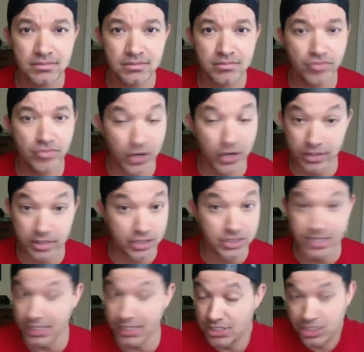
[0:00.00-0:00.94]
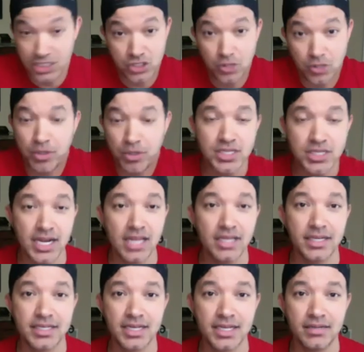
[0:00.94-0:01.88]
They're just their
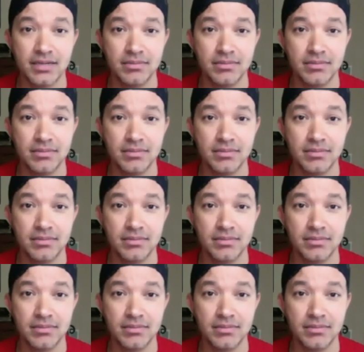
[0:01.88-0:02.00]
personality type.